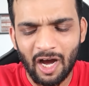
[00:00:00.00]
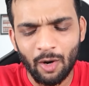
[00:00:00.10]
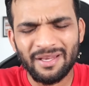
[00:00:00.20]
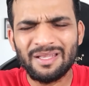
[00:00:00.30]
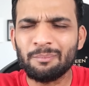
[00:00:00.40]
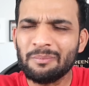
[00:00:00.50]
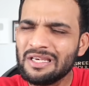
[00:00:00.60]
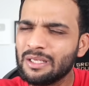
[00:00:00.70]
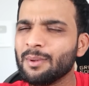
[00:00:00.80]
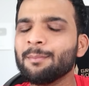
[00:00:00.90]
How many
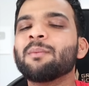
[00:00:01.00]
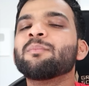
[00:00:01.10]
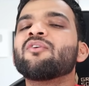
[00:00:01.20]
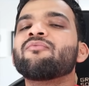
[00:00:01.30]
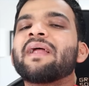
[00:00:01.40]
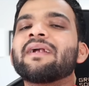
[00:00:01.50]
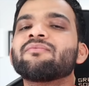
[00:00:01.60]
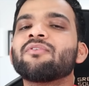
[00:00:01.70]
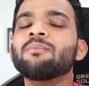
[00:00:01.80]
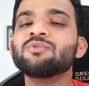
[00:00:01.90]
minimum number of
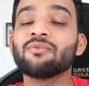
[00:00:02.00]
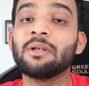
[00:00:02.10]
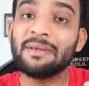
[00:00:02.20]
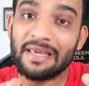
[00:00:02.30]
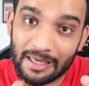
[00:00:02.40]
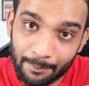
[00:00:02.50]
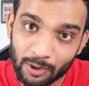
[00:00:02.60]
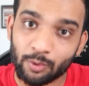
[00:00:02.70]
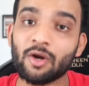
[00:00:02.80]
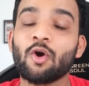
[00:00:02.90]
platforms will be
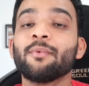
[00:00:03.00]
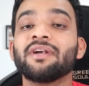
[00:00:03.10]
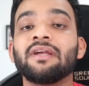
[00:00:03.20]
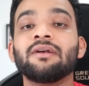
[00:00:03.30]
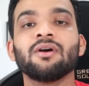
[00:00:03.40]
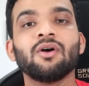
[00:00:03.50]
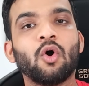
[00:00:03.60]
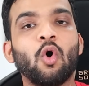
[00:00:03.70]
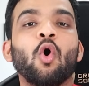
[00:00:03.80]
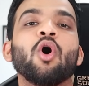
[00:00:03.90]
able to accommodate
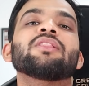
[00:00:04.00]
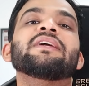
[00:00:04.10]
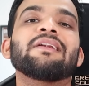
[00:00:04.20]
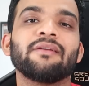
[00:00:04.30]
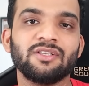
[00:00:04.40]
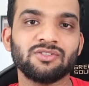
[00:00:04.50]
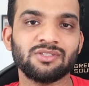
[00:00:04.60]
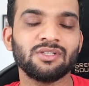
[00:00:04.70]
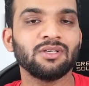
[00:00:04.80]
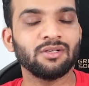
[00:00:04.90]
all the
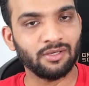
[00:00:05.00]
trains